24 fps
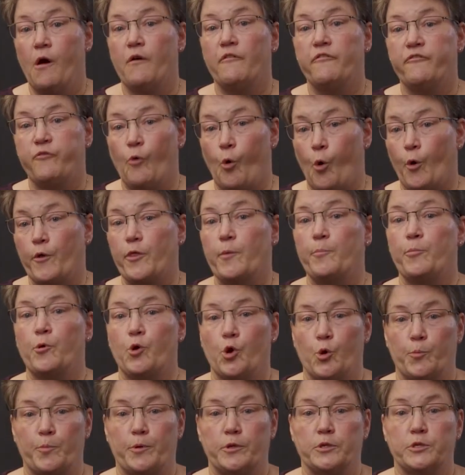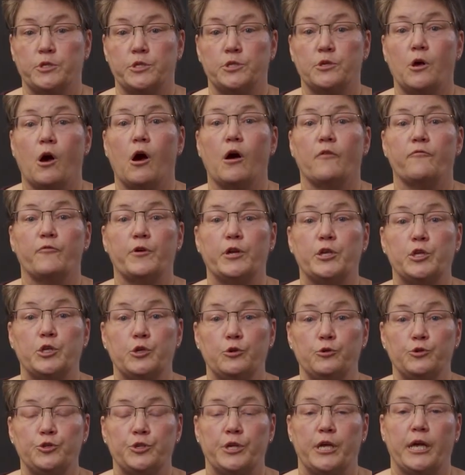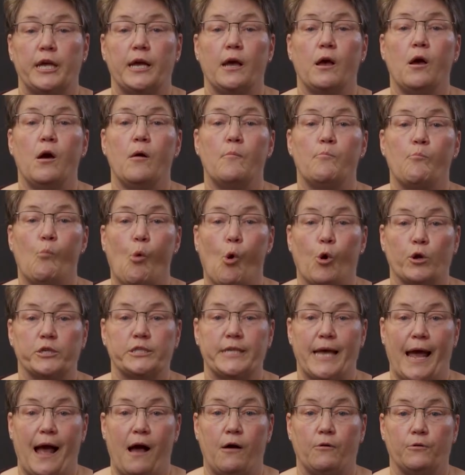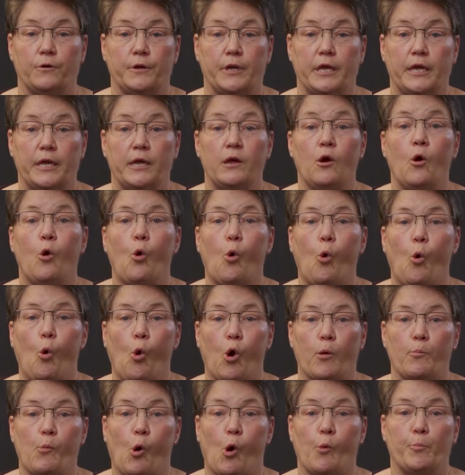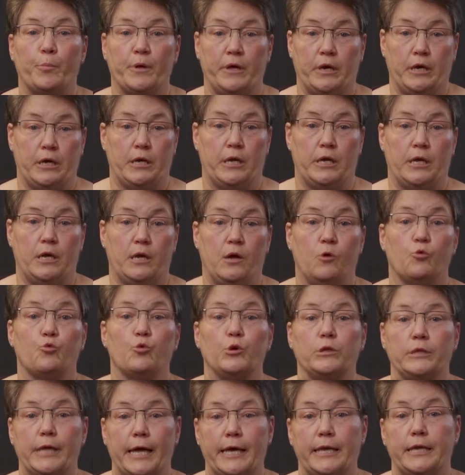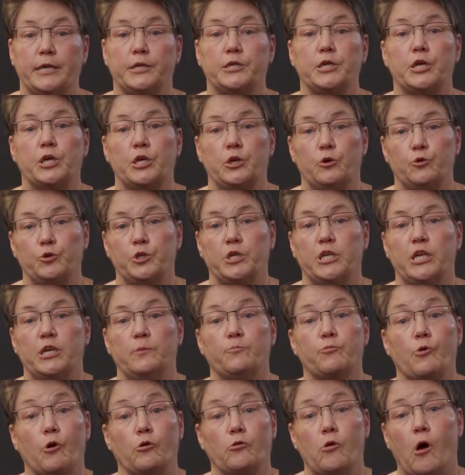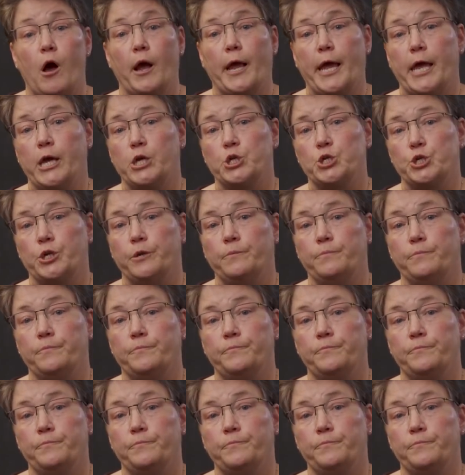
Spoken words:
for the purpose of reducing mortality or morbidity related to QT prolongation.